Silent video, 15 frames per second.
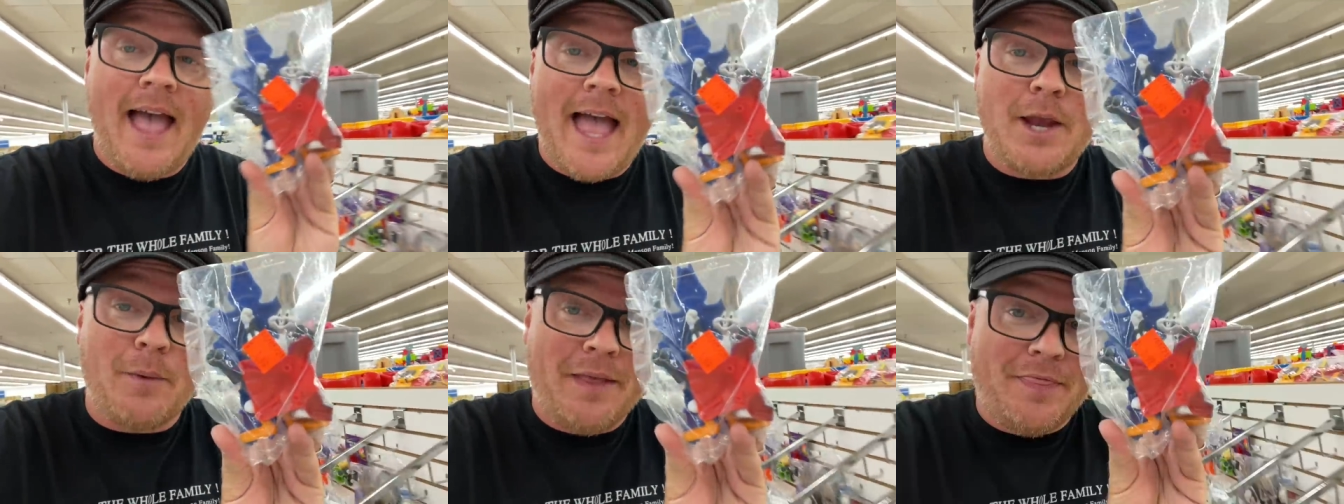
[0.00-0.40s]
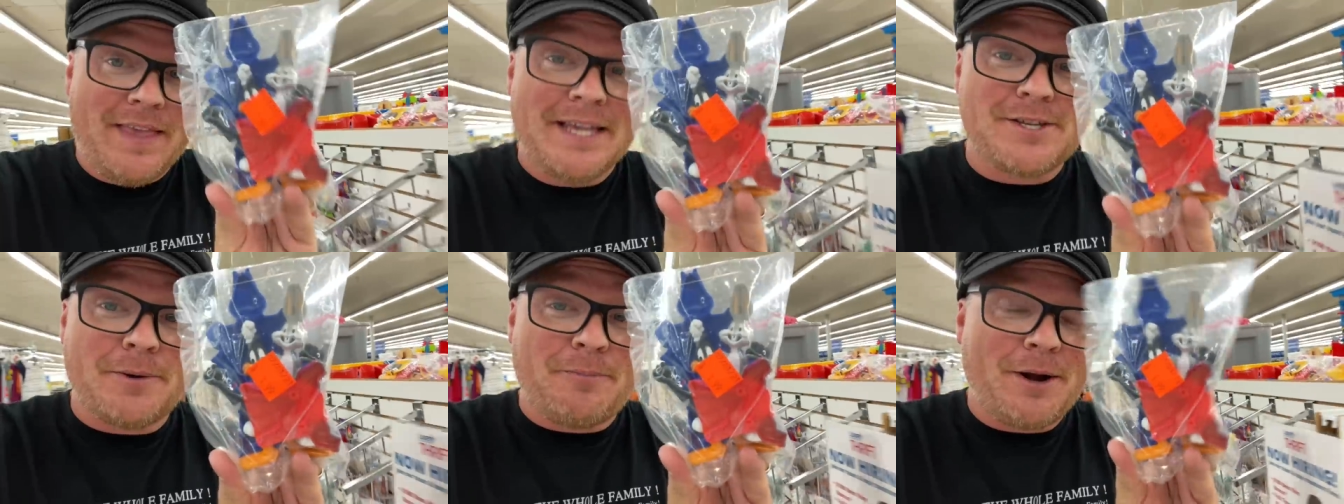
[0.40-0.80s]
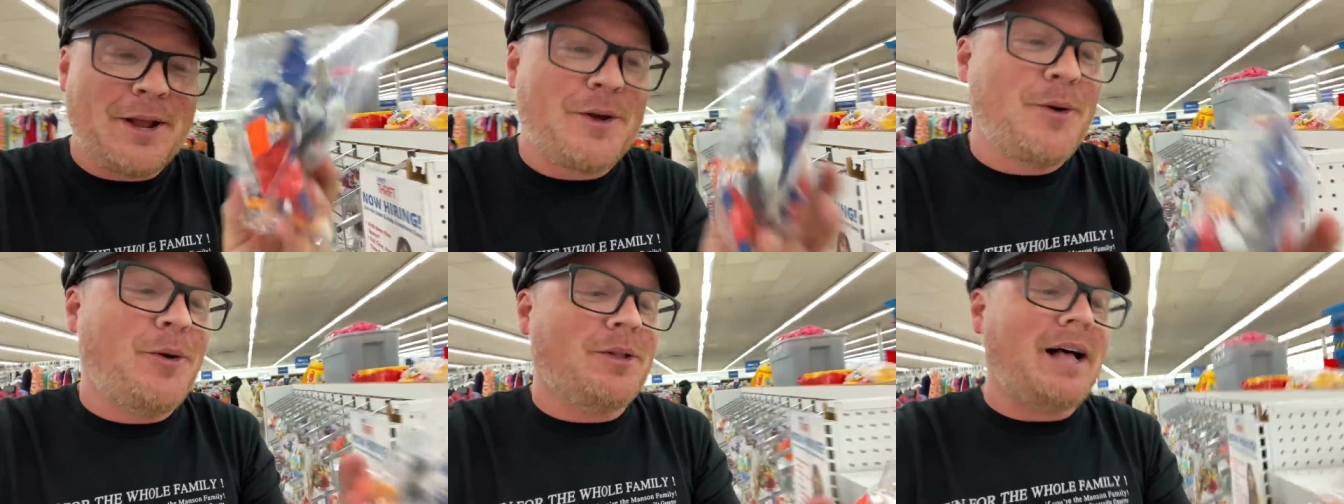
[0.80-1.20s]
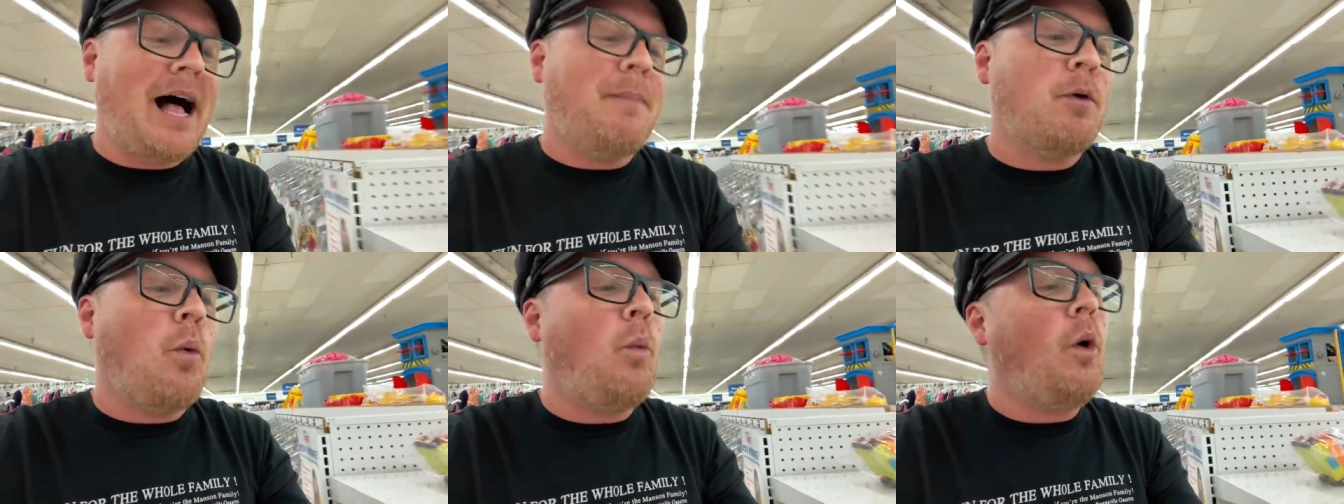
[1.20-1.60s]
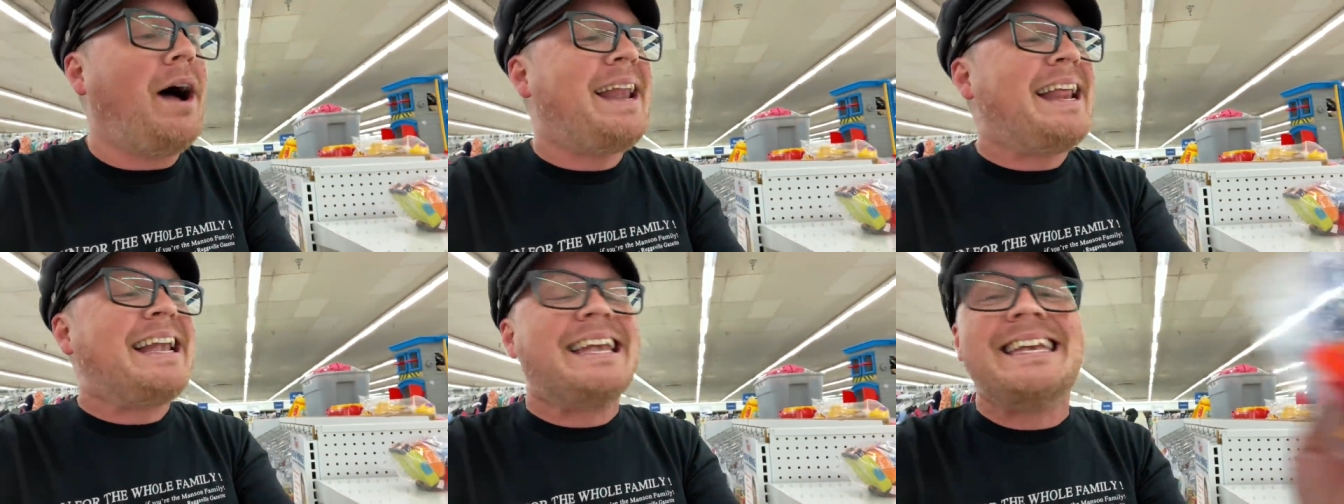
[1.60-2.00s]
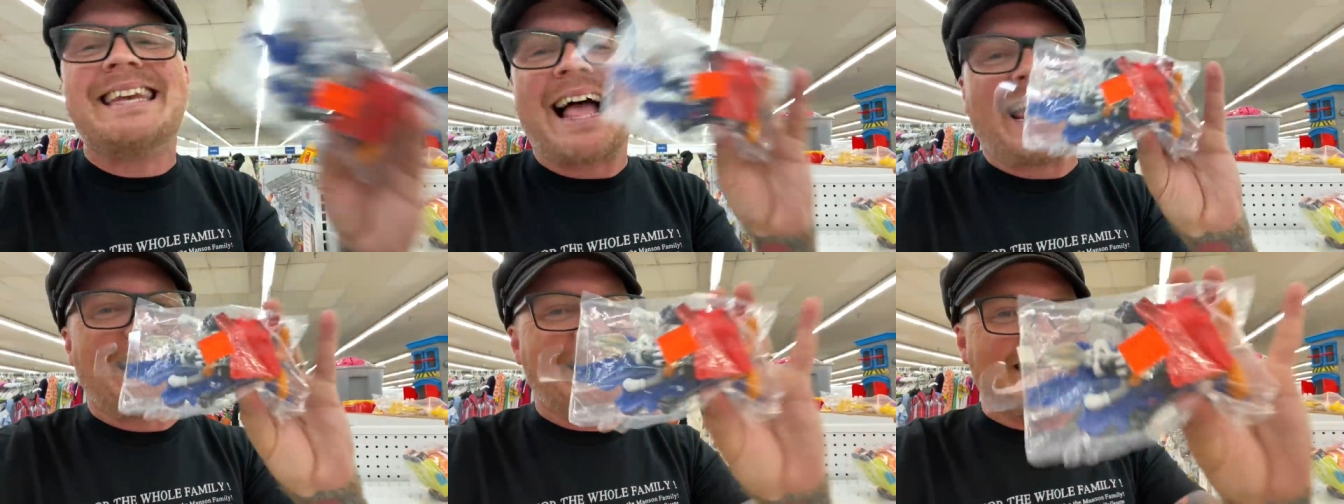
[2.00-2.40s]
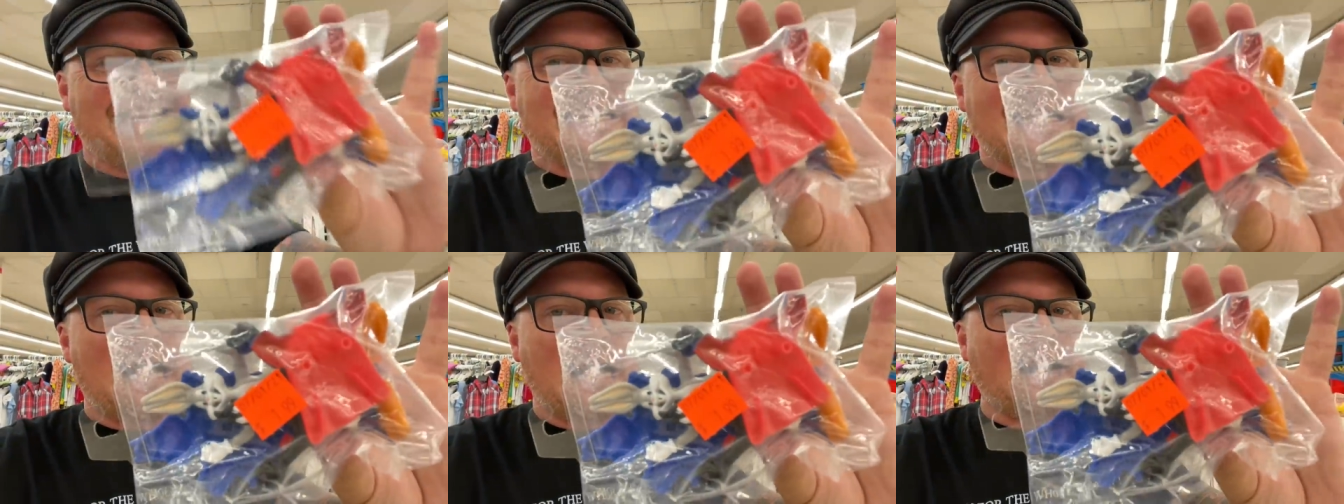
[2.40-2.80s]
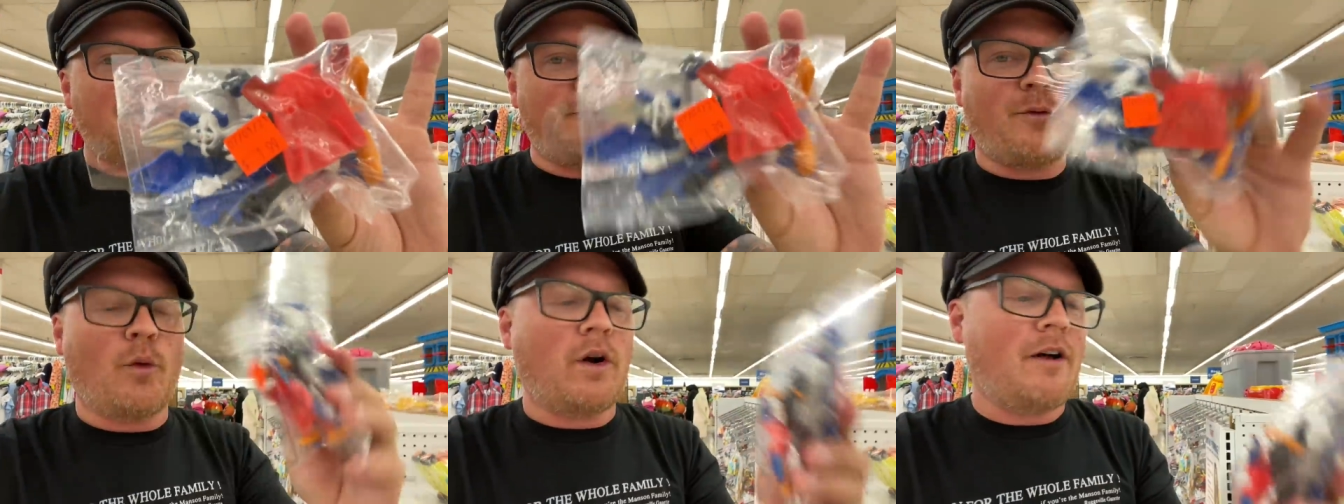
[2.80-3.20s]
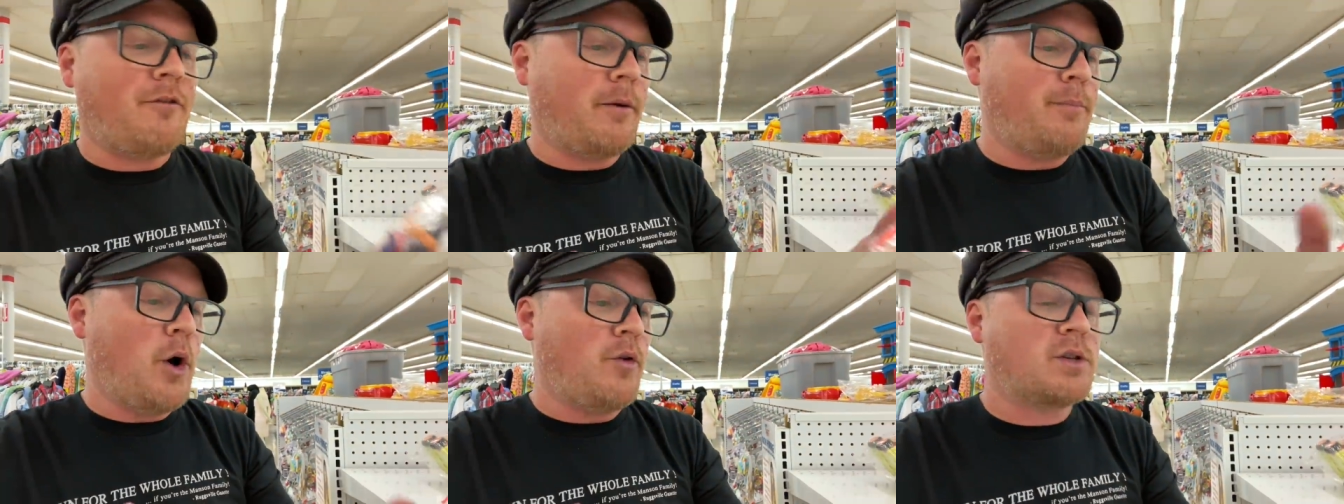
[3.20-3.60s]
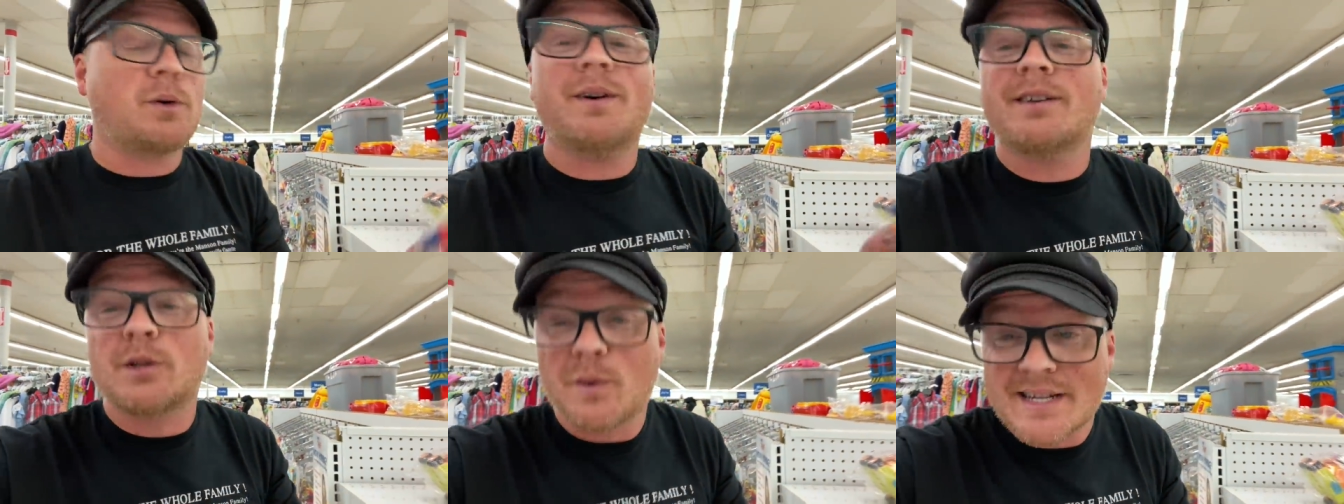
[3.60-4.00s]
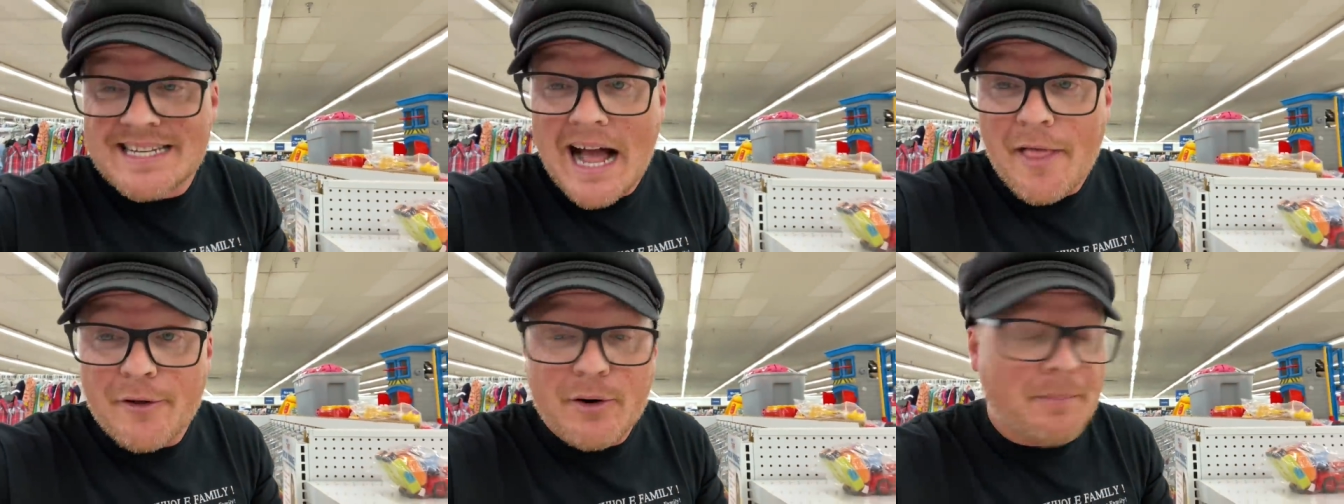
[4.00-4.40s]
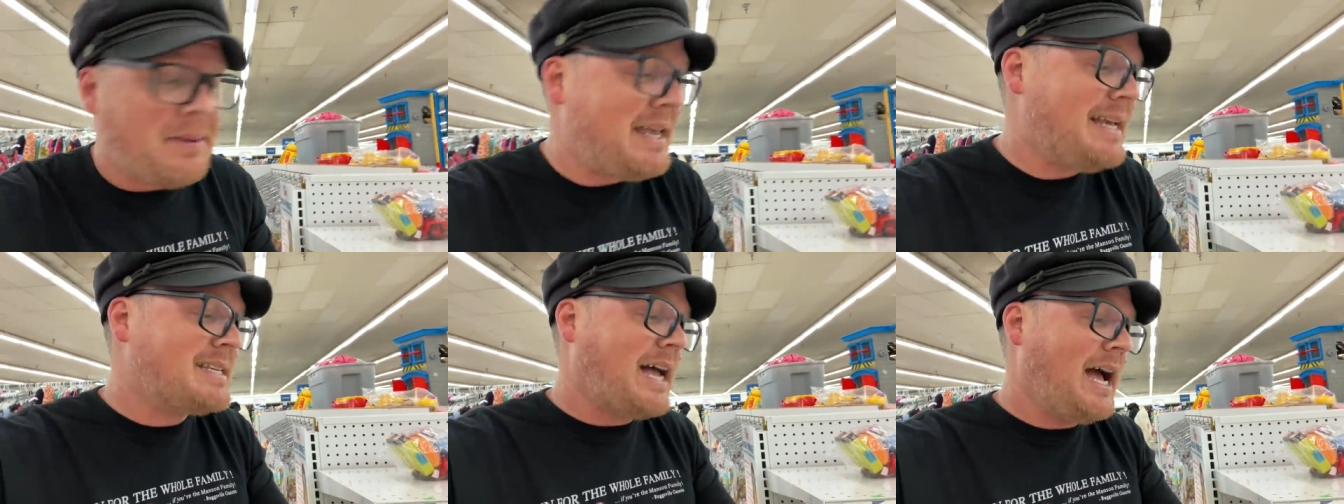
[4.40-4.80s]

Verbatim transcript: Anyway, these are pretty cool. $1.99 for both, so a dollar a piece.